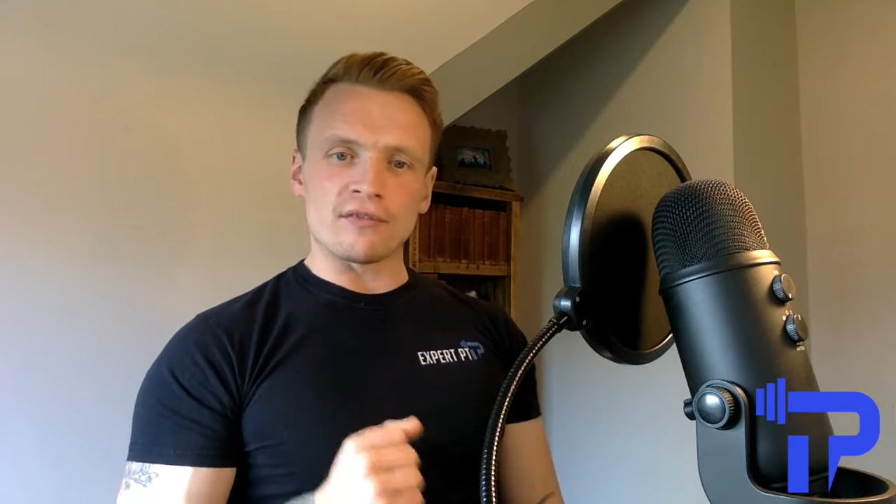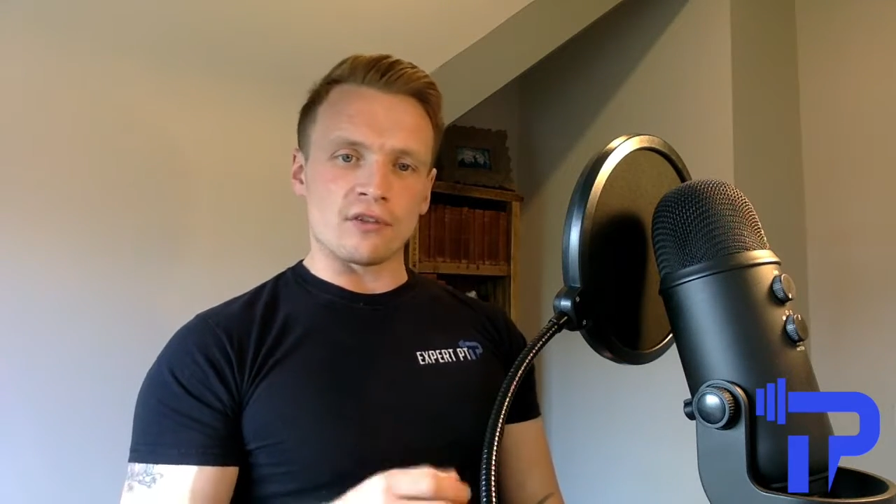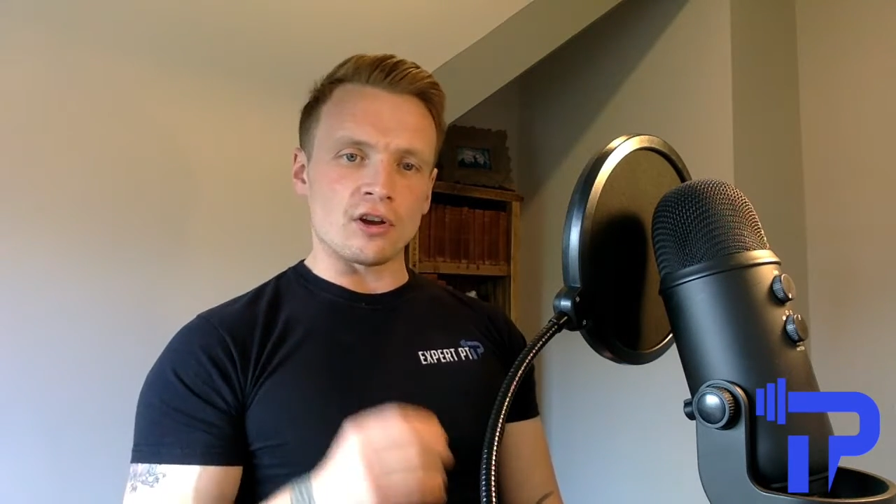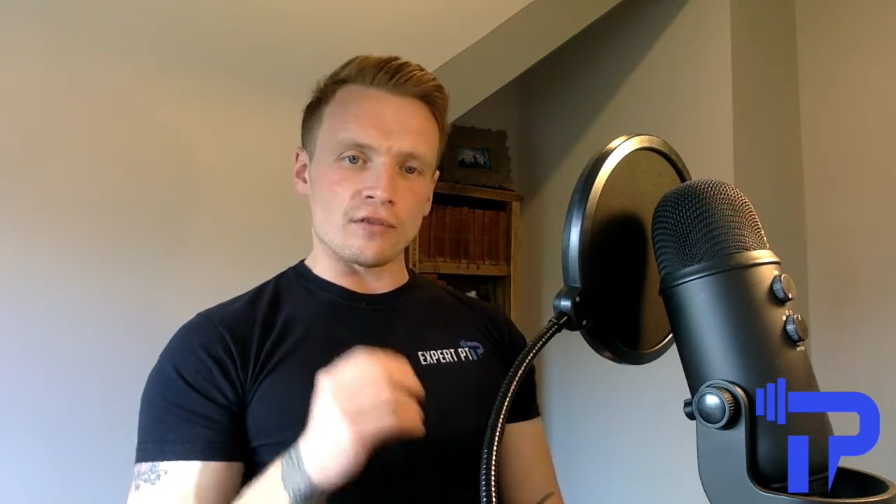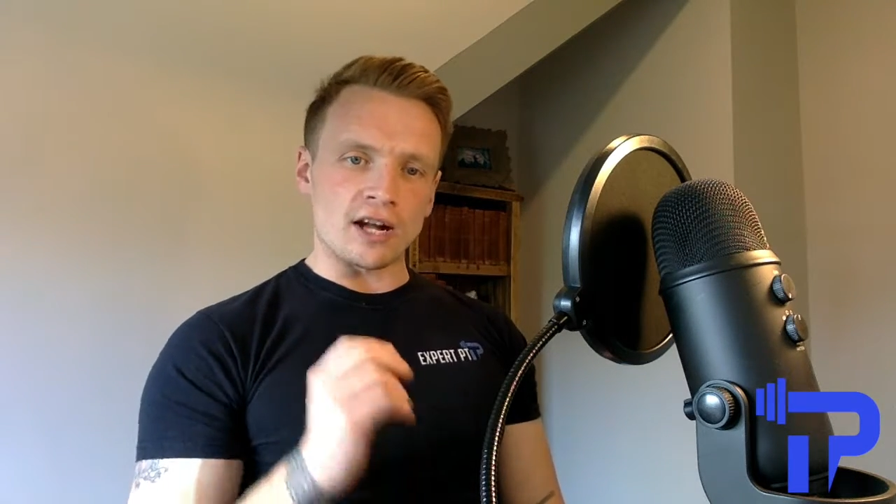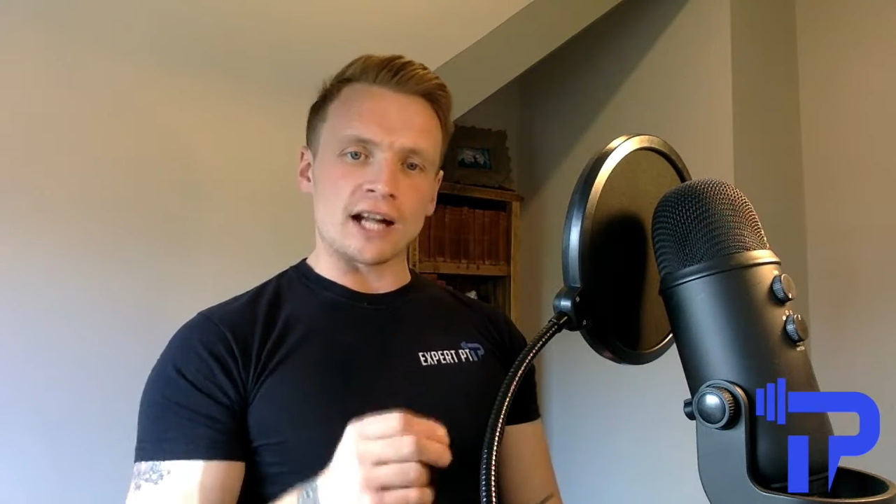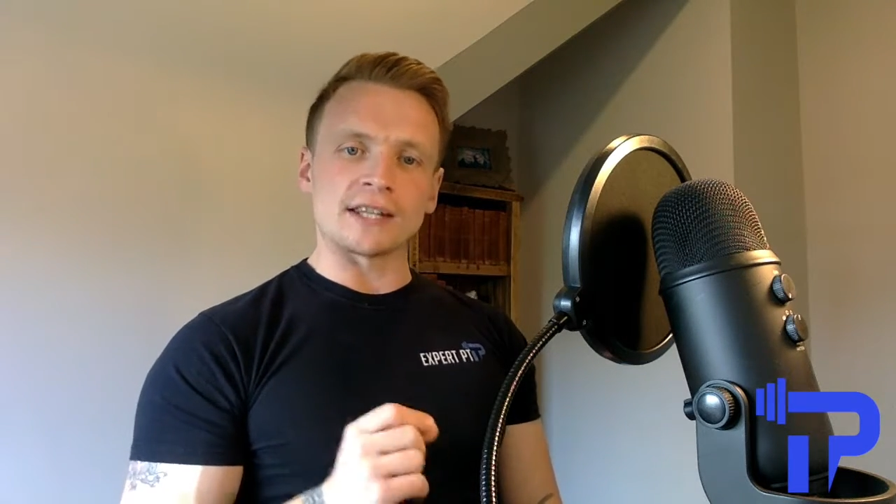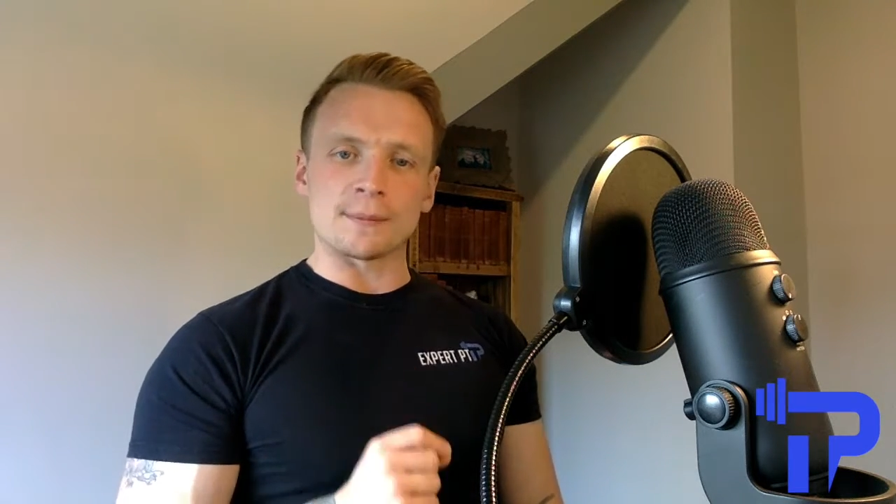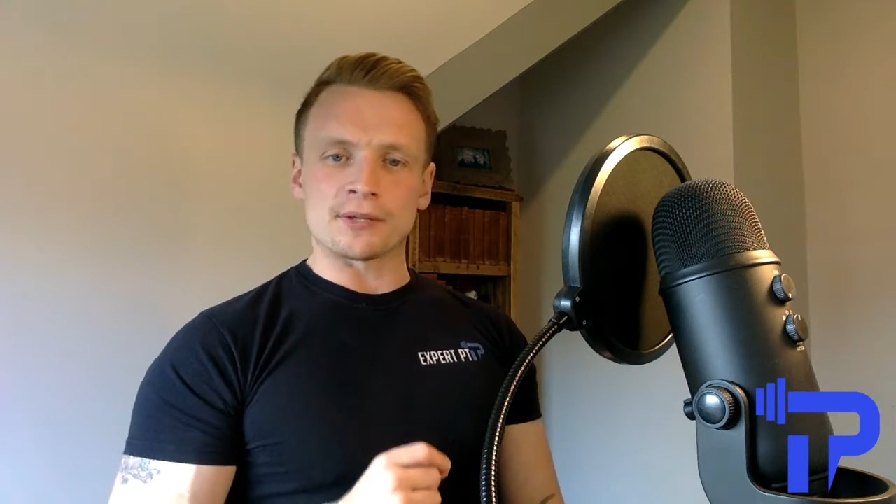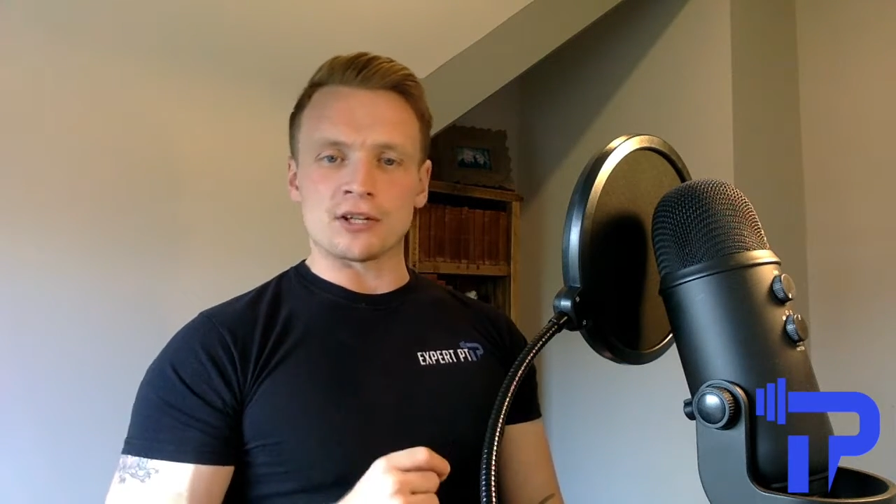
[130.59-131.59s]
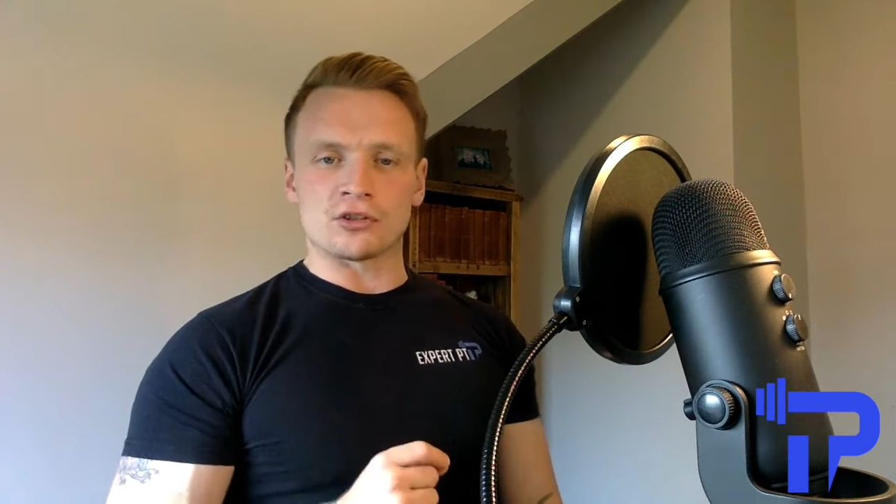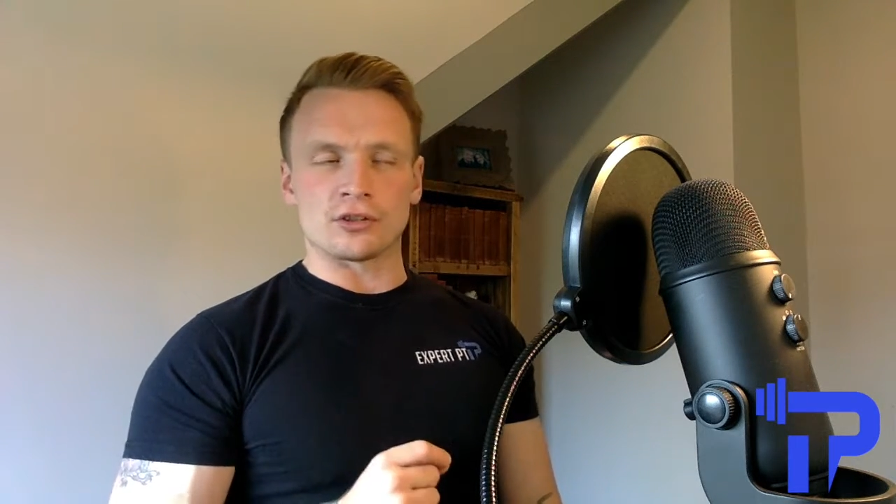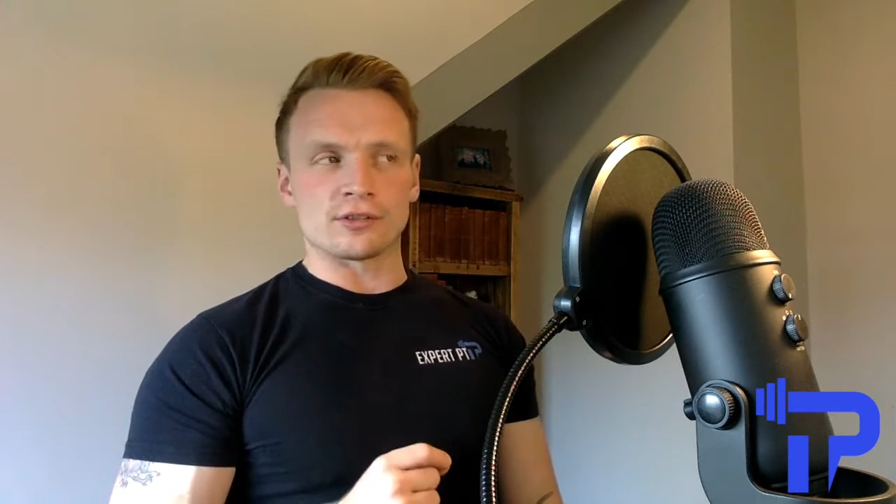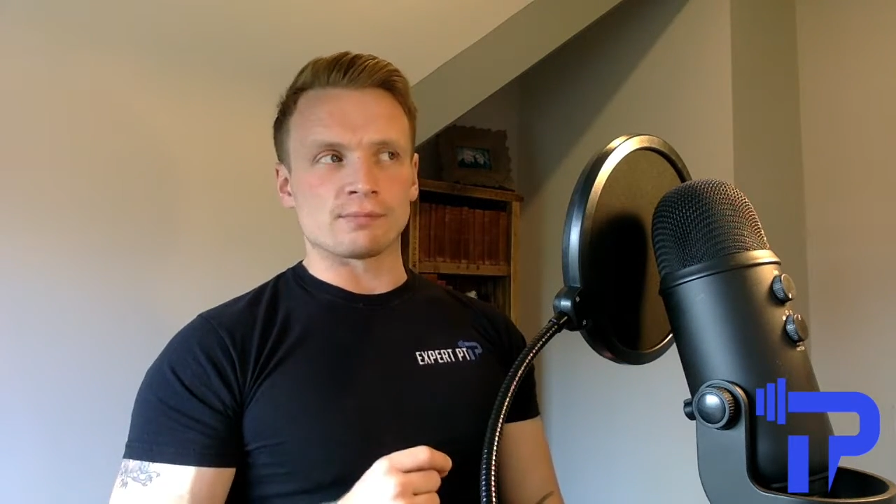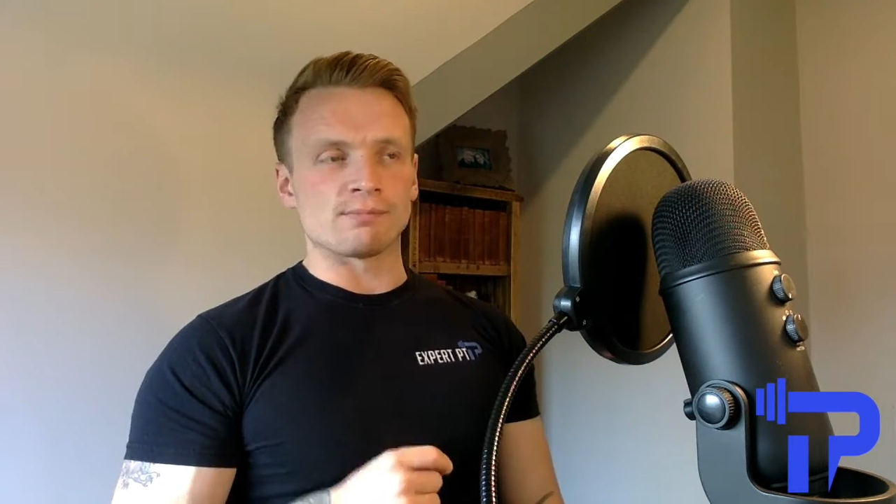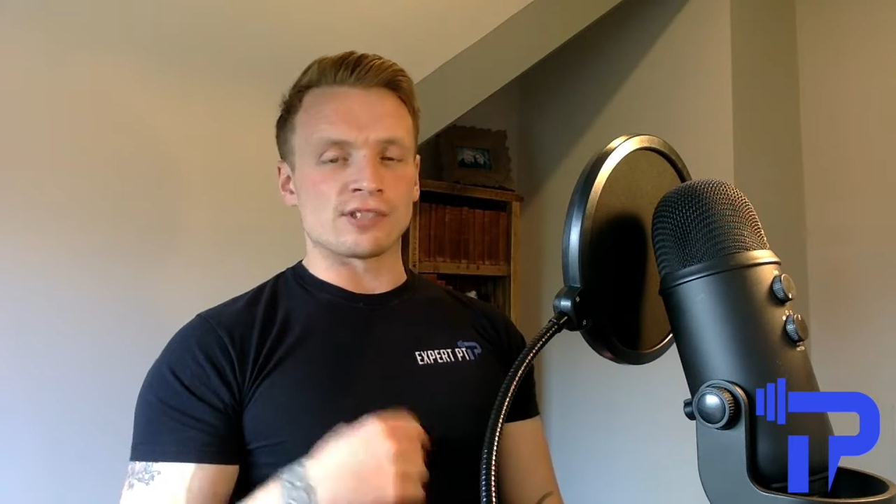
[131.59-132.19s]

further adaptations.